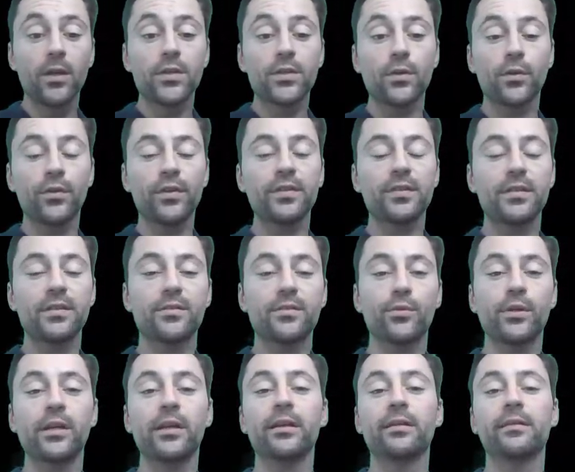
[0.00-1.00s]
So this is
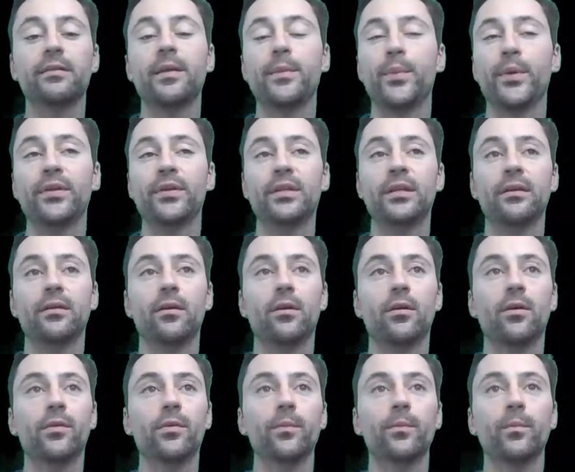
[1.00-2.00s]
really depending
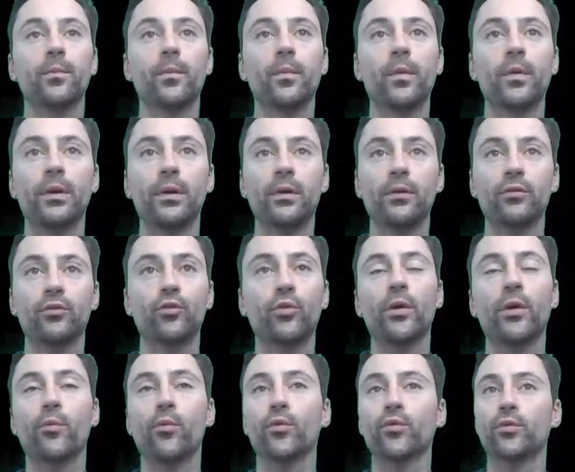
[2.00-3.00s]
on,
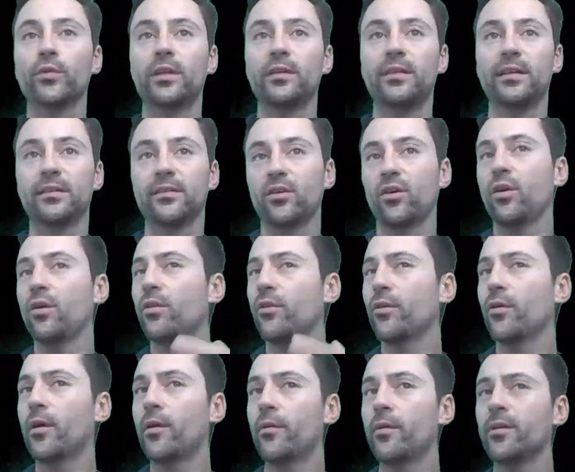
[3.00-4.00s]
do I want to detect all
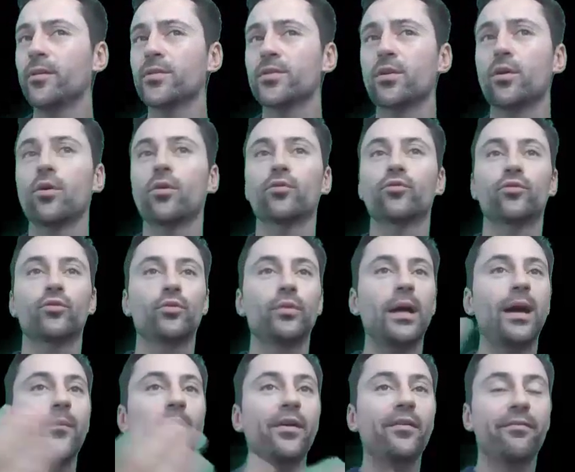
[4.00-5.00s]
the goarounds, or
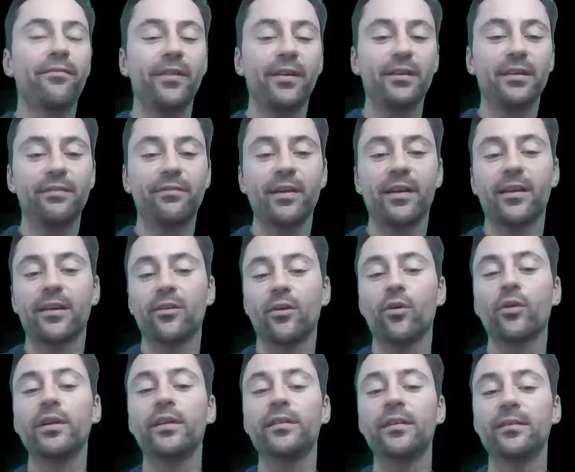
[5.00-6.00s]
am I fine if I can
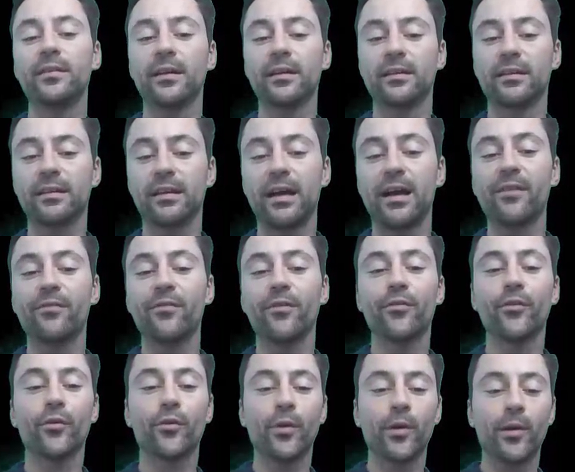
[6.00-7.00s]
only detect half
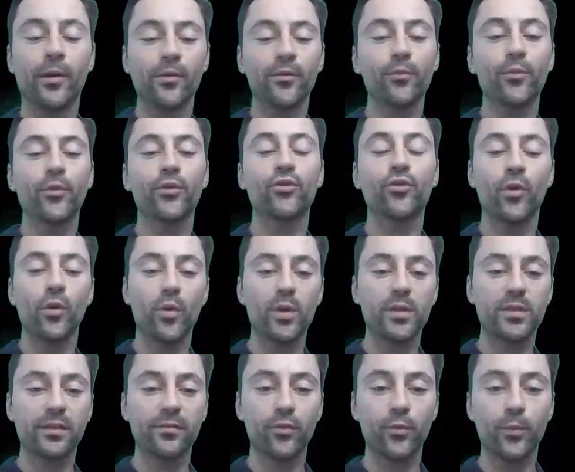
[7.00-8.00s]
of the goaround, but you
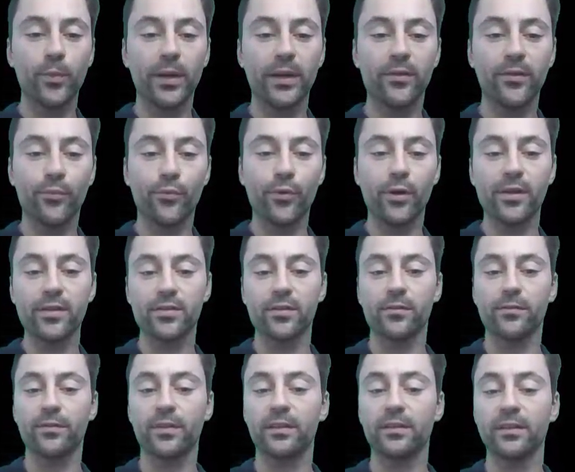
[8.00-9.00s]
always have to pay the price
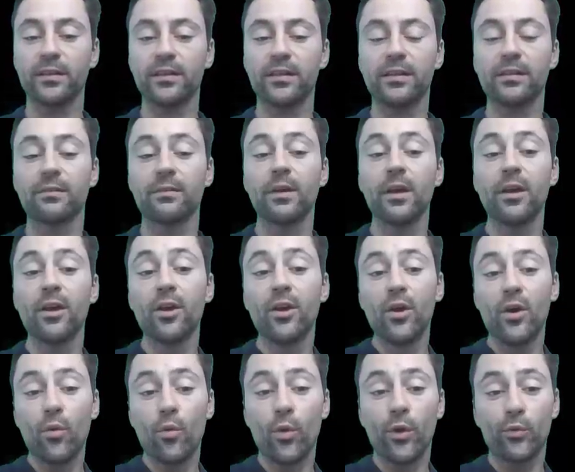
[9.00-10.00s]
of detecting
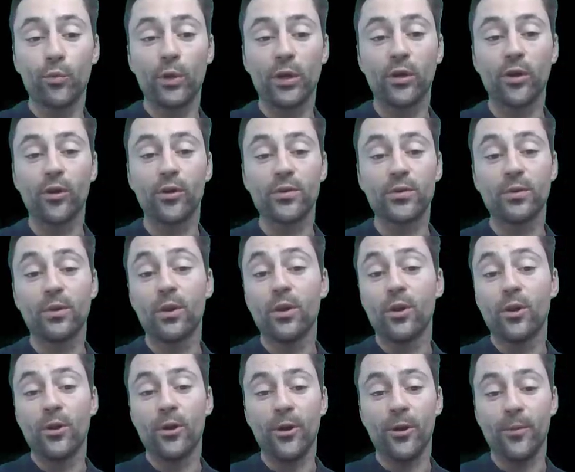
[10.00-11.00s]
what we call
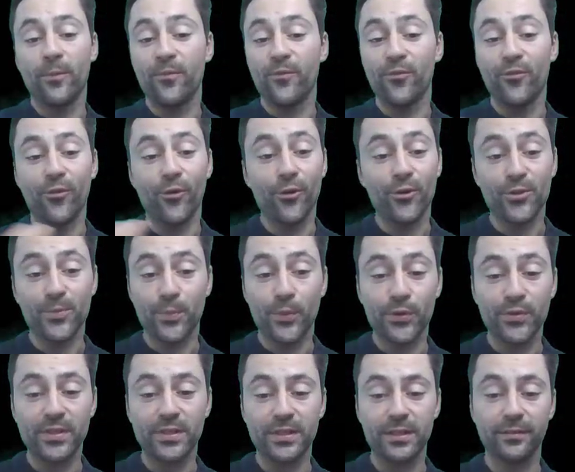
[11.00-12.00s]
false
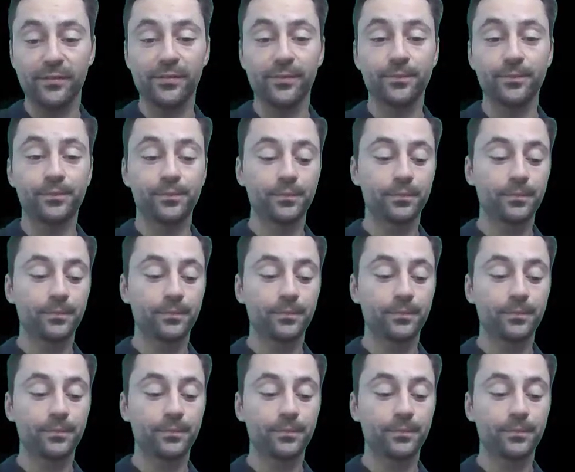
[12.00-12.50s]
positive.